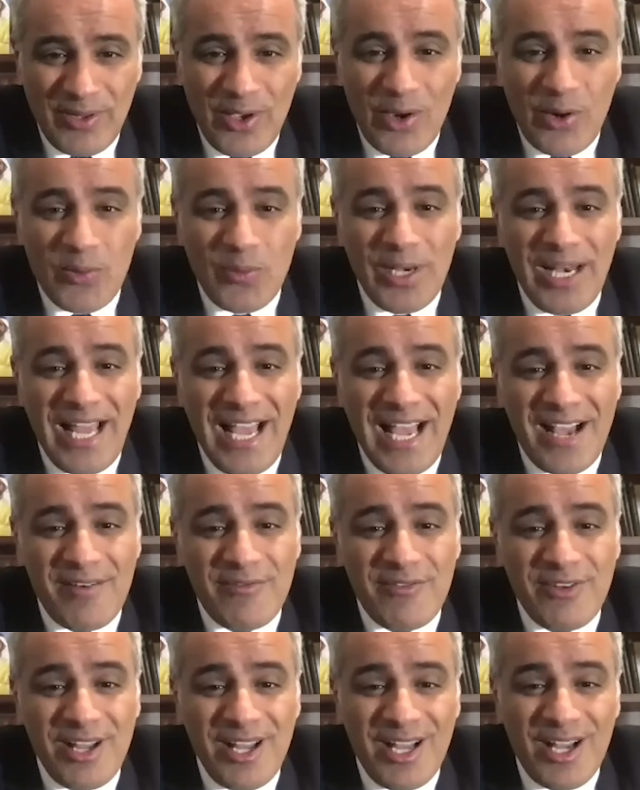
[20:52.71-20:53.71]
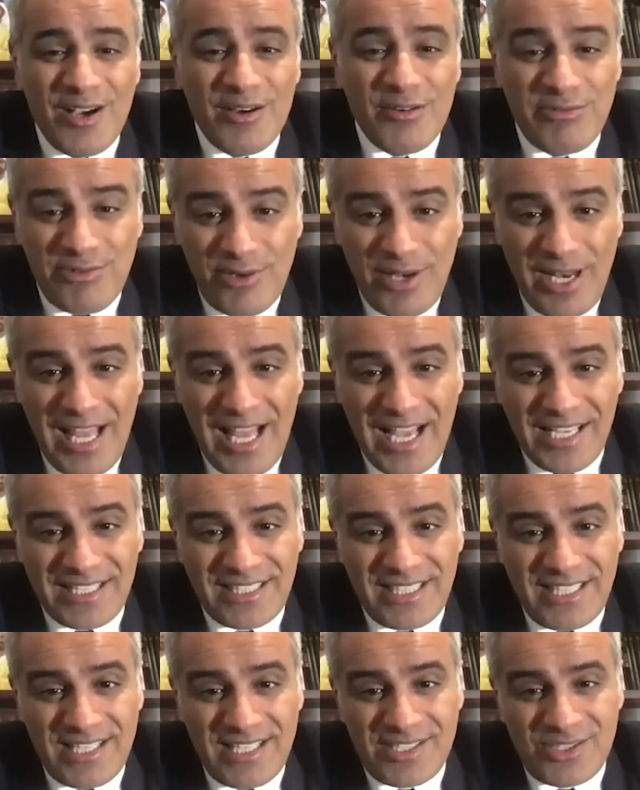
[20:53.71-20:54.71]
who will have full
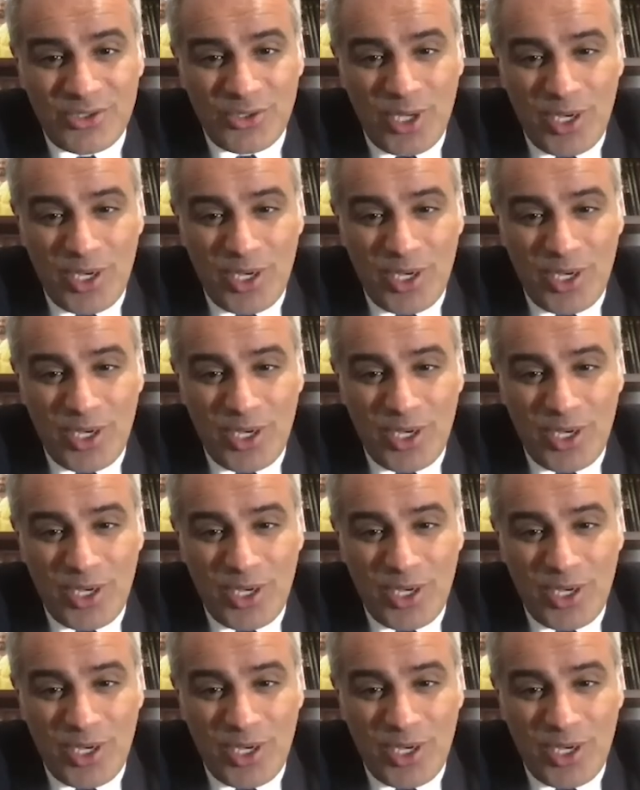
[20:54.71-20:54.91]
access to